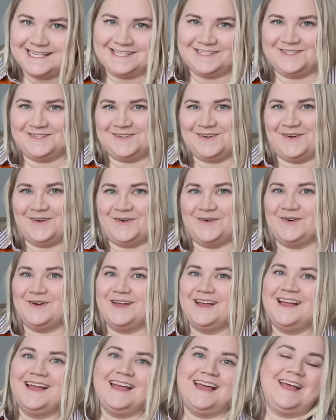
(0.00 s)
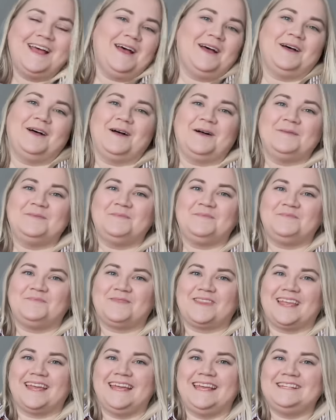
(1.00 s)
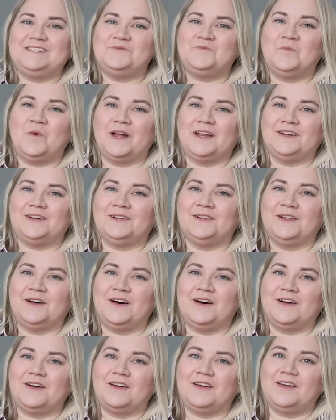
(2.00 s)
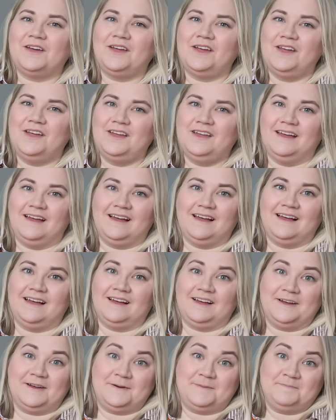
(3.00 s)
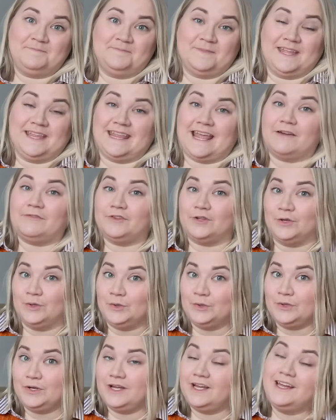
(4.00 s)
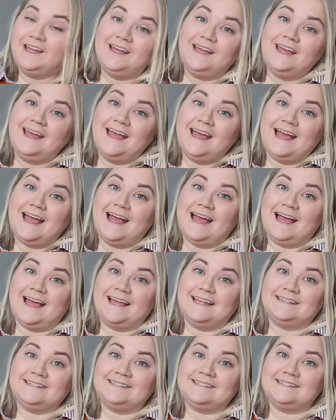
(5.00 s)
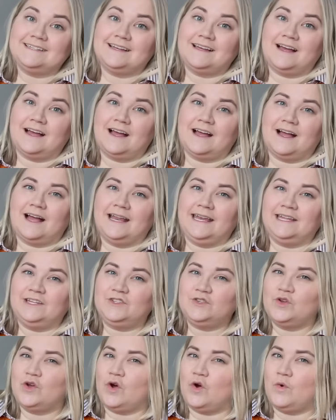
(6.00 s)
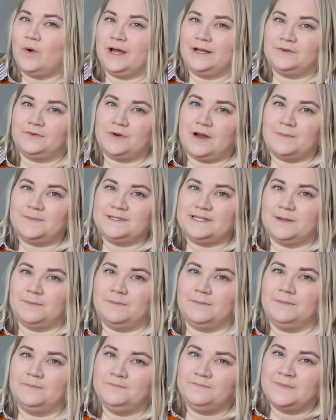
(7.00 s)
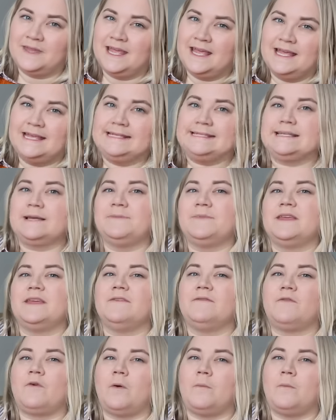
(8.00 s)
So it's 1 o'clock in the afternoon, and I need to go and grab something